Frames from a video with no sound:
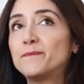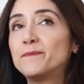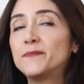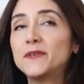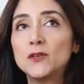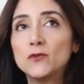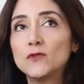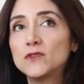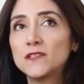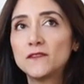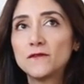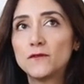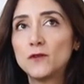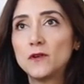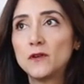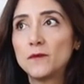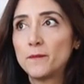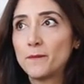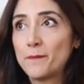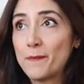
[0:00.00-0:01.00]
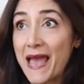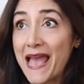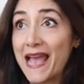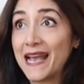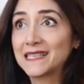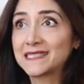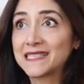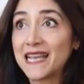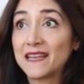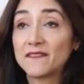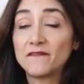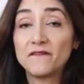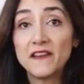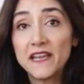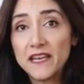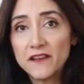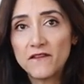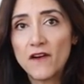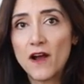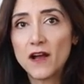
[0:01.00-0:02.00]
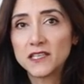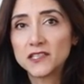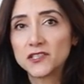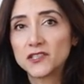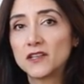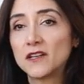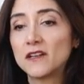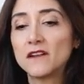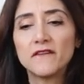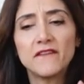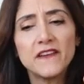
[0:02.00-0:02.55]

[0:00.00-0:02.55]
Beautiful bags and very functional,